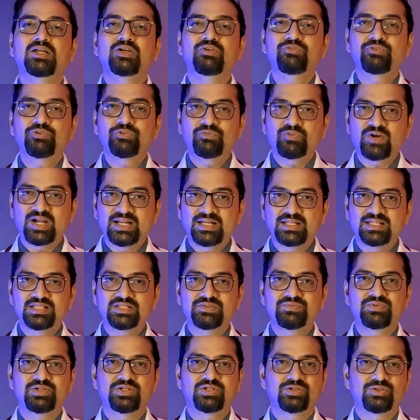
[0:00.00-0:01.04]
If you find
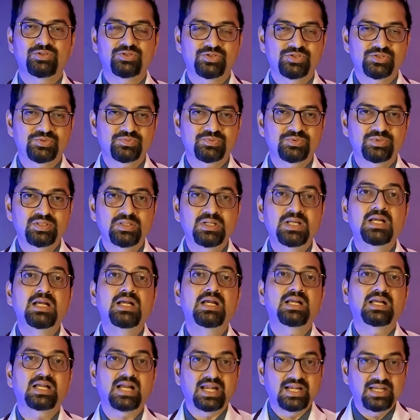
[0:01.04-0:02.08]
this video useful,
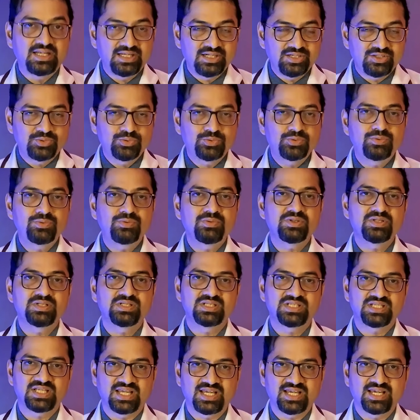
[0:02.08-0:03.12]
kindly do
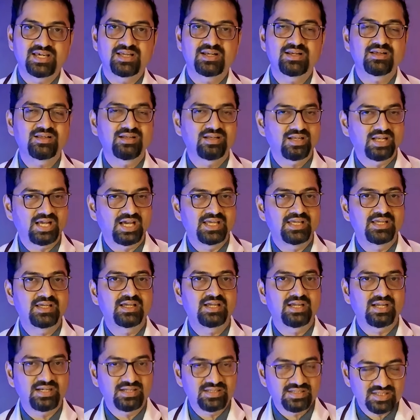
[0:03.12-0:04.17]
share, like,
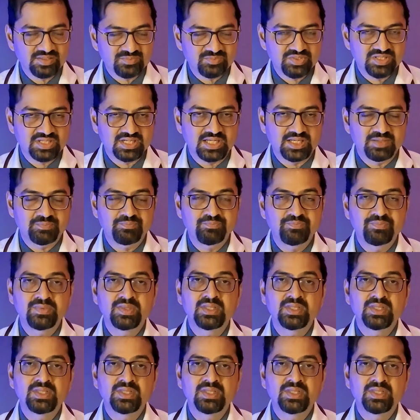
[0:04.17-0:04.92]
and subscribe.